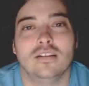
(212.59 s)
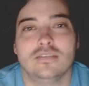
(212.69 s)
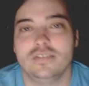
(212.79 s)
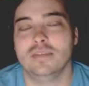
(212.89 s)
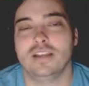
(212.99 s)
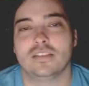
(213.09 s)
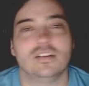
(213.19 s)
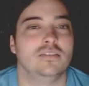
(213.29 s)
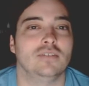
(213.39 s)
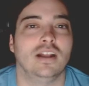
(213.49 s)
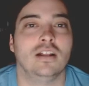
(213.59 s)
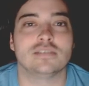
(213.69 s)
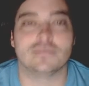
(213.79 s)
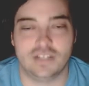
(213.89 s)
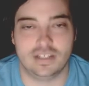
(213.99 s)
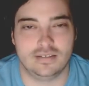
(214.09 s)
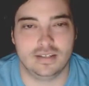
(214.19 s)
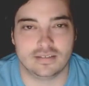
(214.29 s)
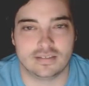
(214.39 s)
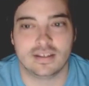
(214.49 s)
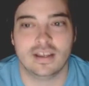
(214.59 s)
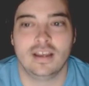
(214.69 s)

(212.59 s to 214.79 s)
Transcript: you can bet $33.50.